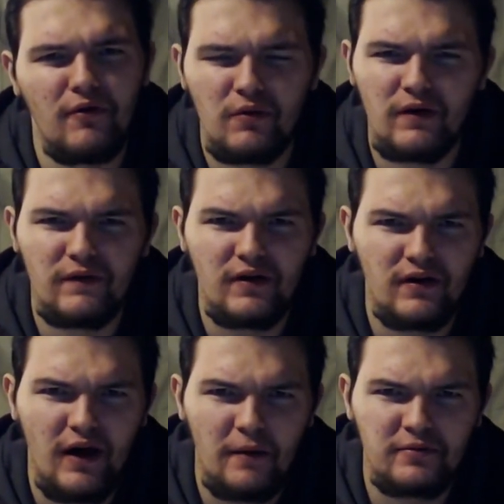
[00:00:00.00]
of the
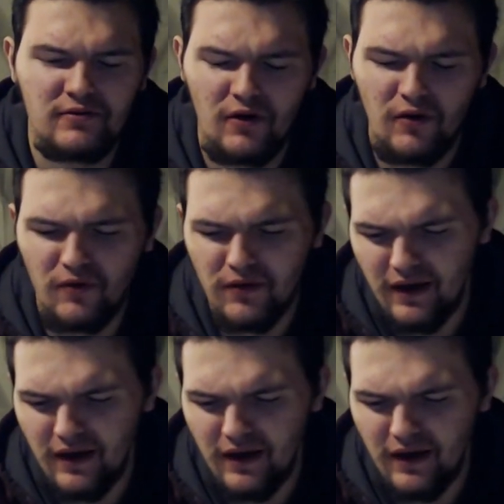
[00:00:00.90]
episode,